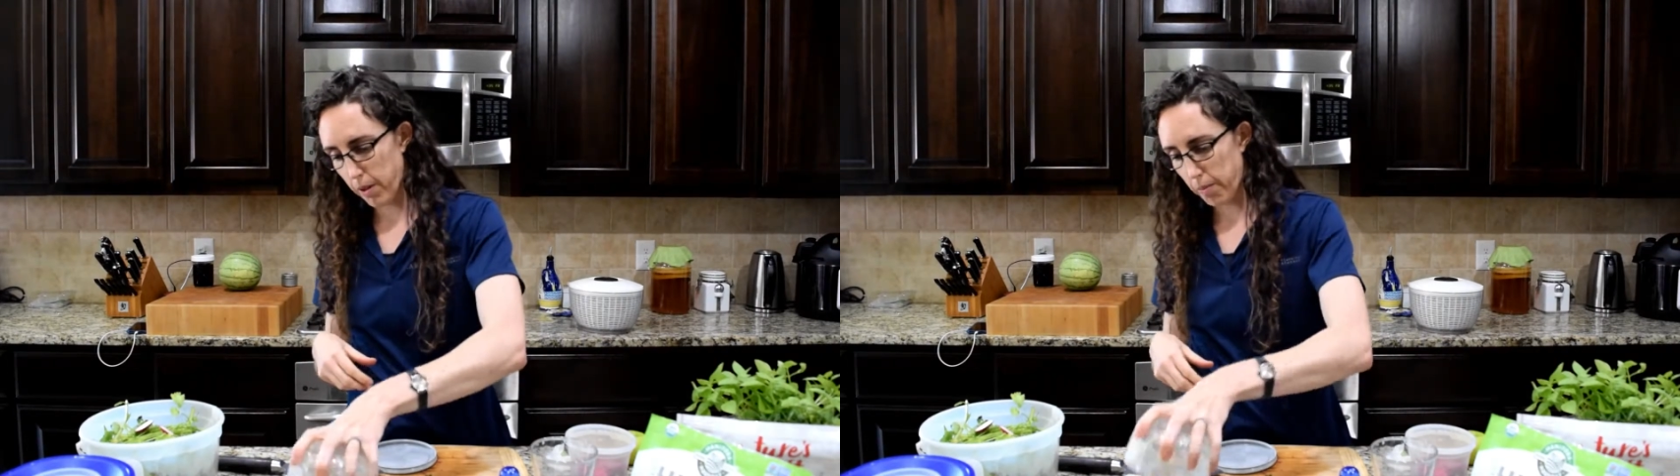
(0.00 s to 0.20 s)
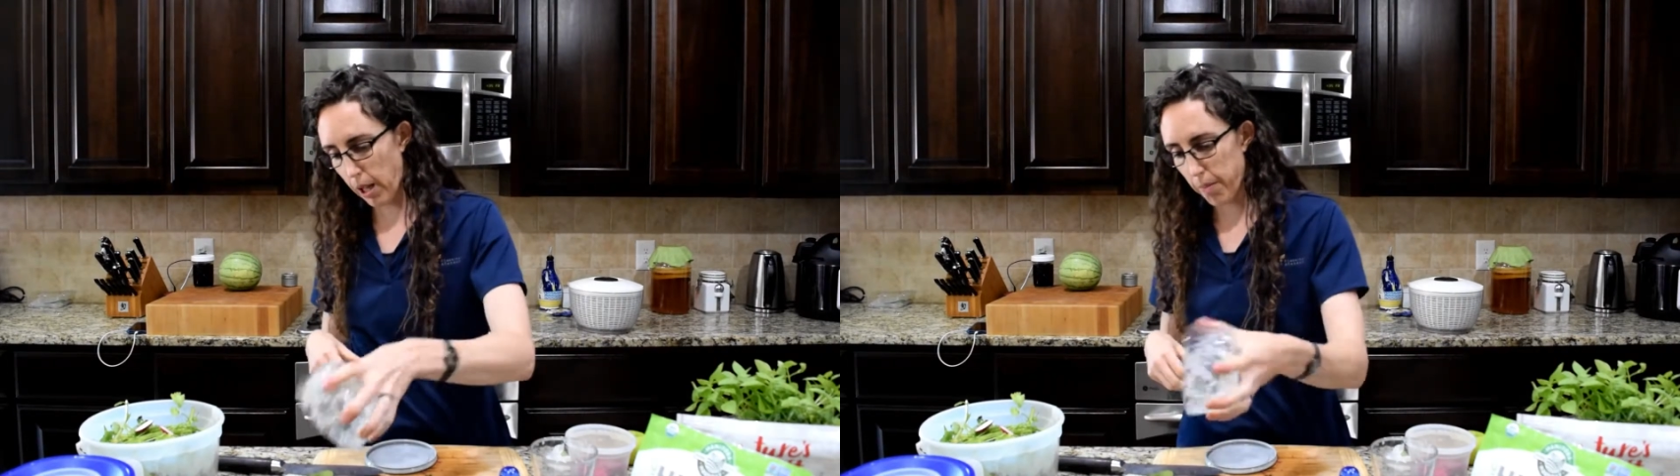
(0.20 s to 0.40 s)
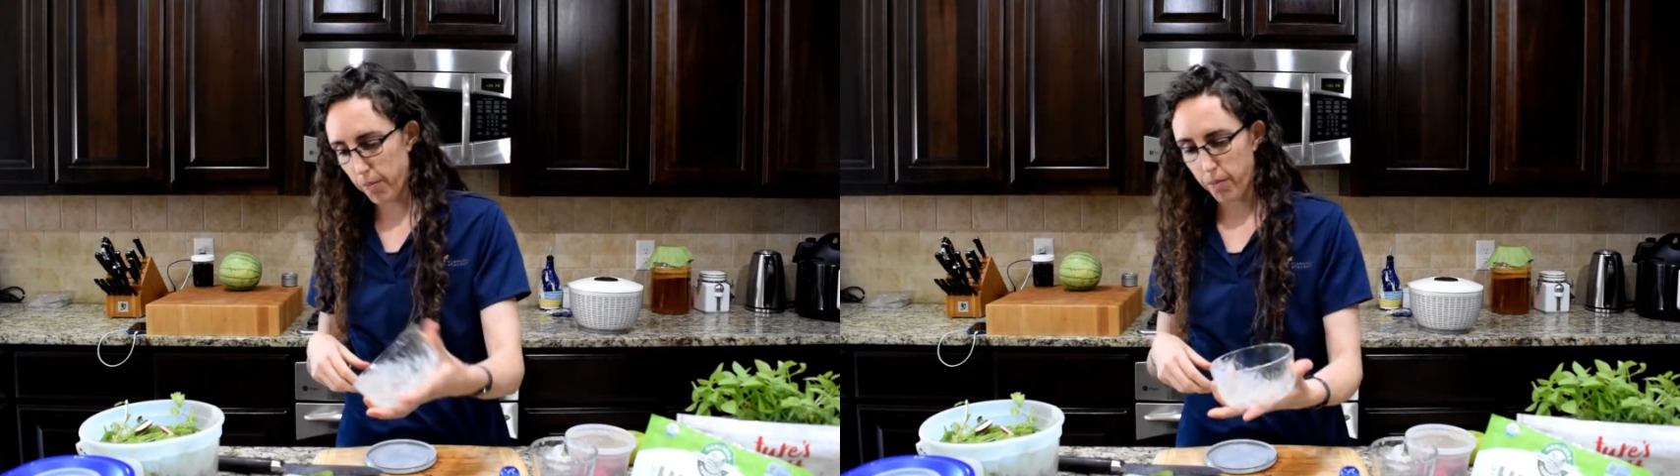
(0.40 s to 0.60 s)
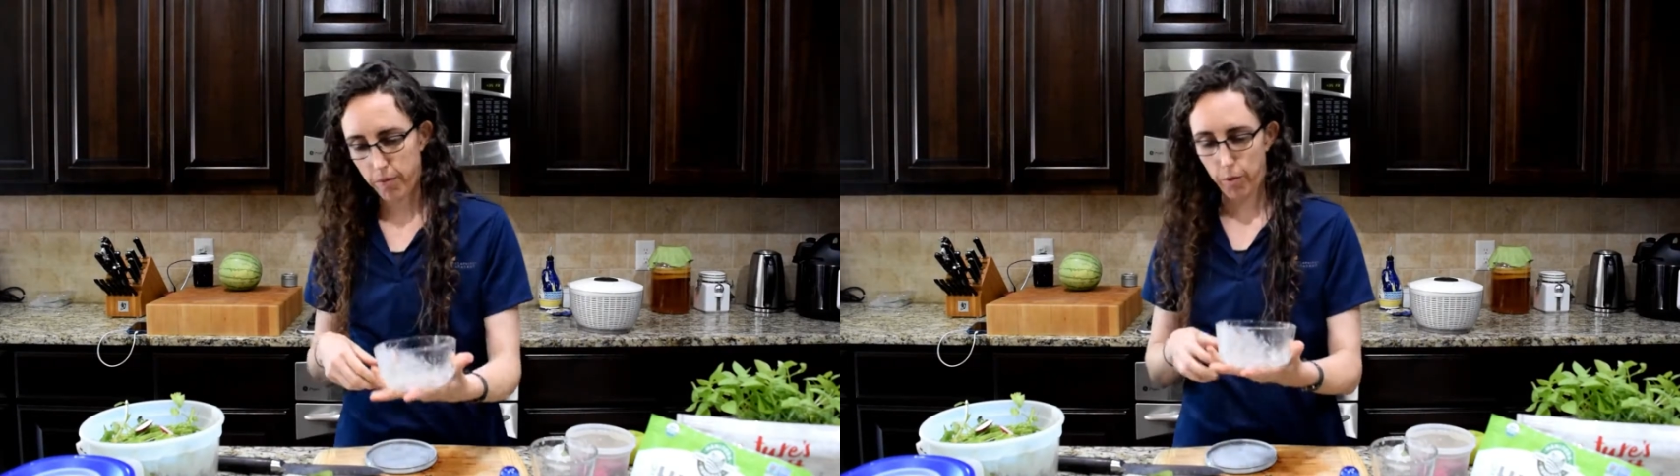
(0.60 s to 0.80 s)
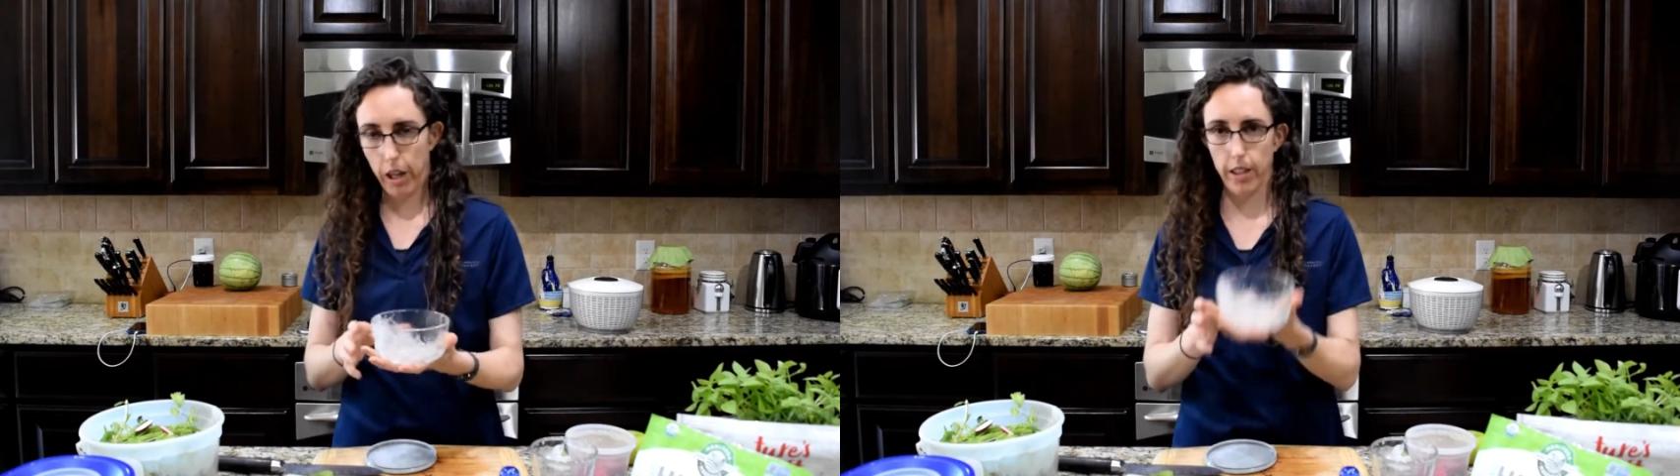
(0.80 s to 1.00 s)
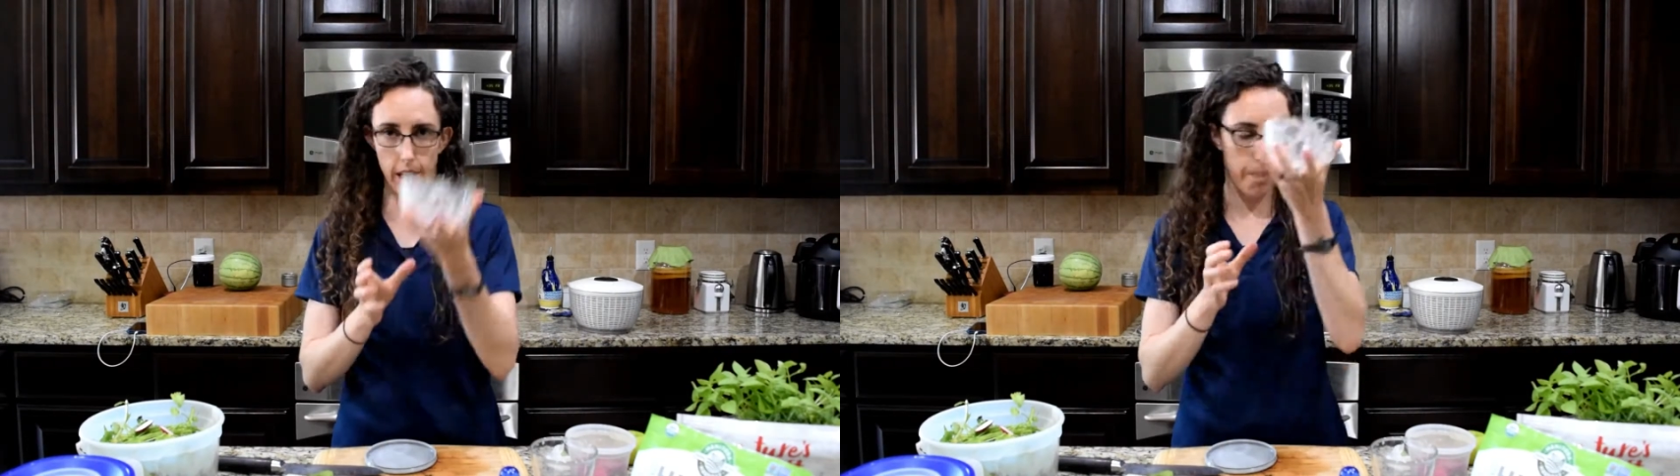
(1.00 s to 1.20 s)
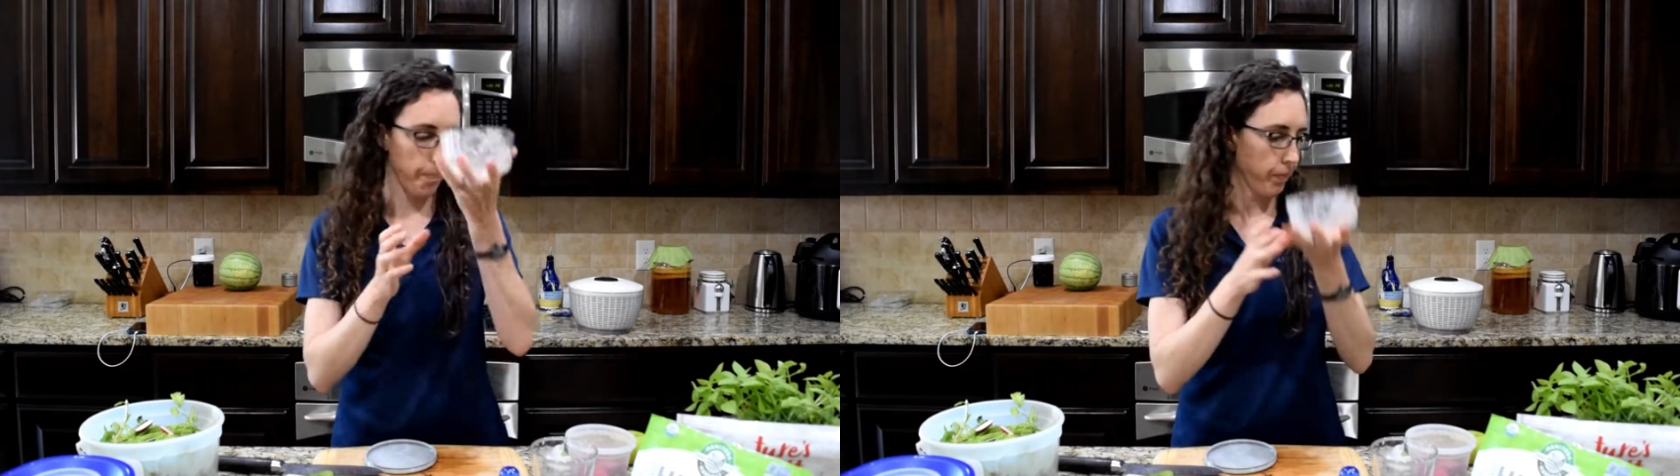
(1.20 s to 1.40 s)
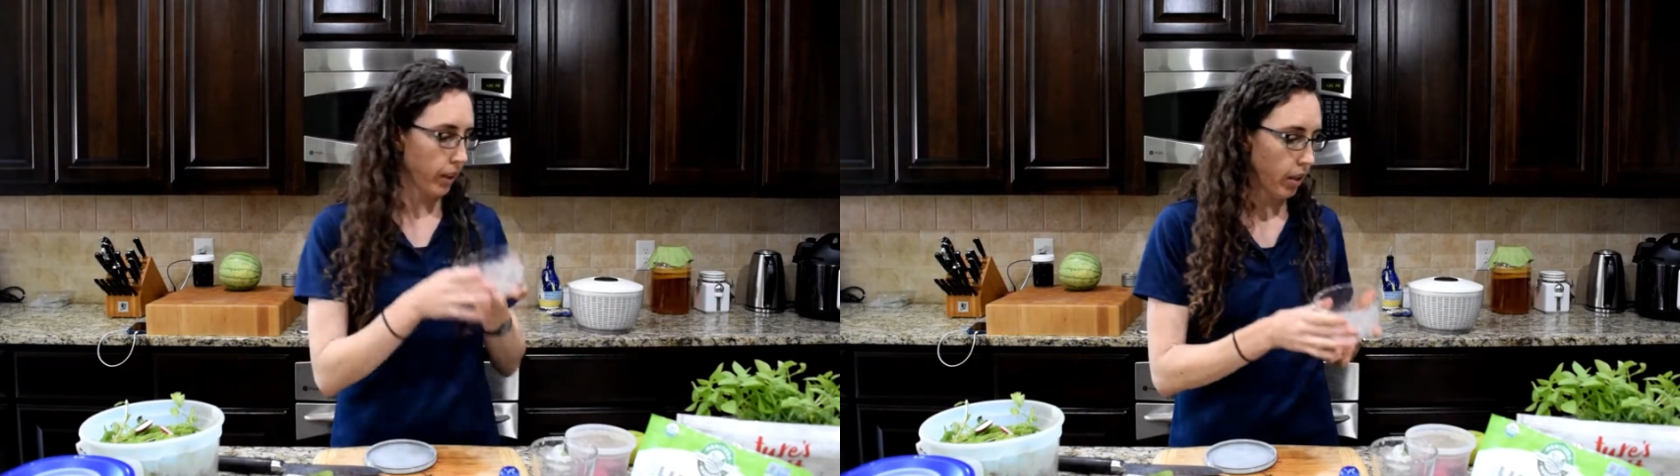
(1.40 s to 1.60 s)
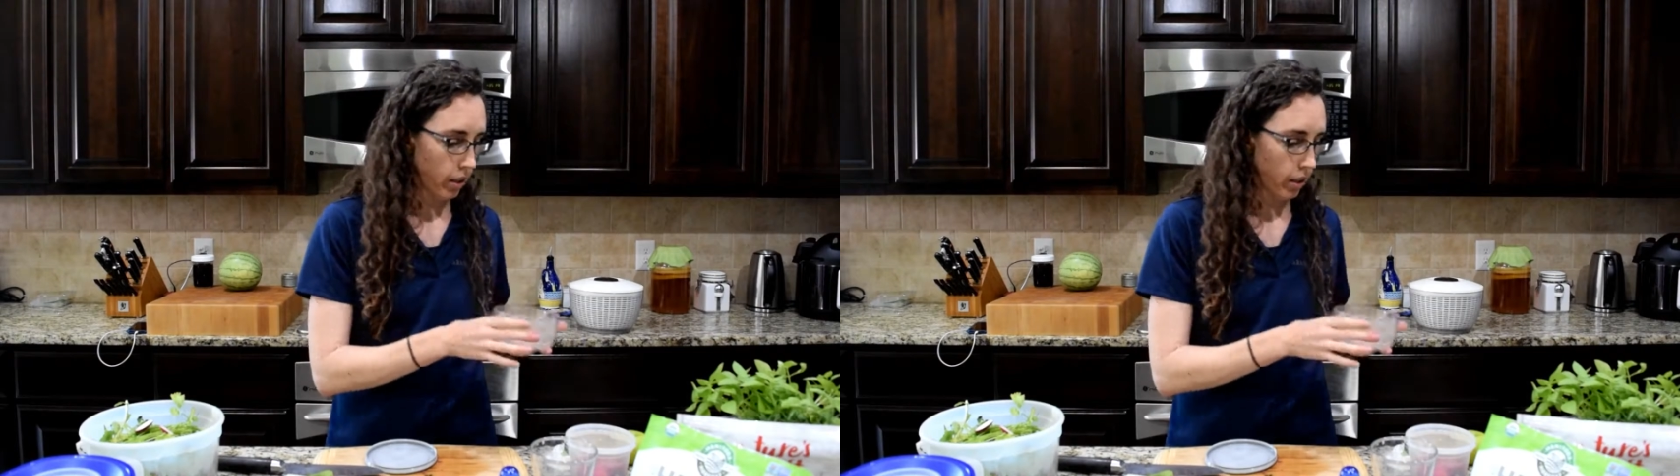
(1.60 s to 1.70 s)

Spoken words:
Plop, right on top.